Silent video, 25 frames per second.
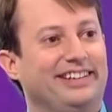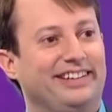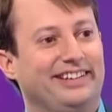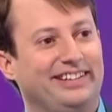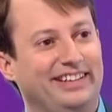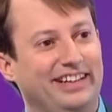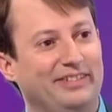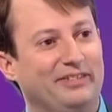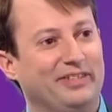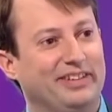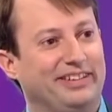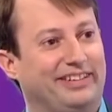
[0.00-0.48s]

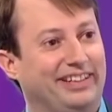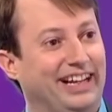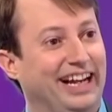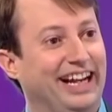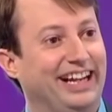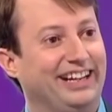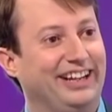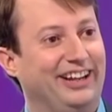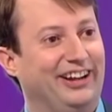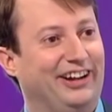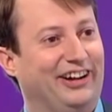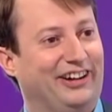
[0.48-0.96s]
Stephen
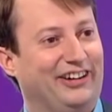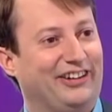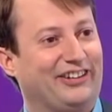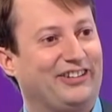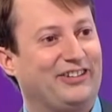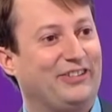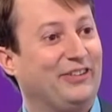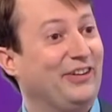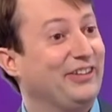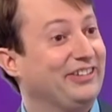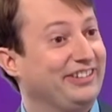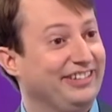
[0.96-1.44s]

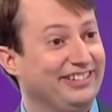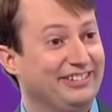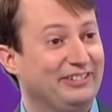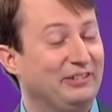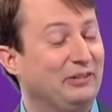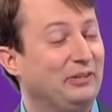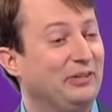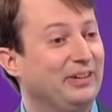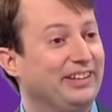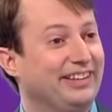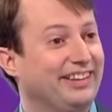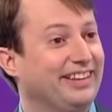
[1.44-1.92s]
Tatlock wasn't
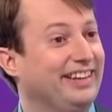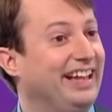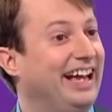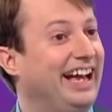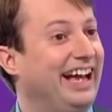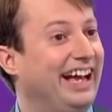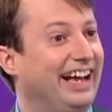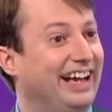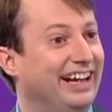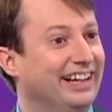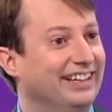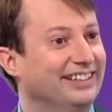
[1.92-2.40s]
always
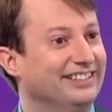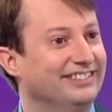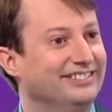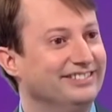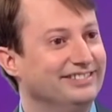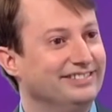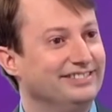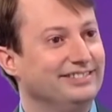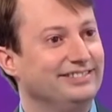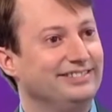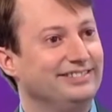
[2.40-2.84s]
there. But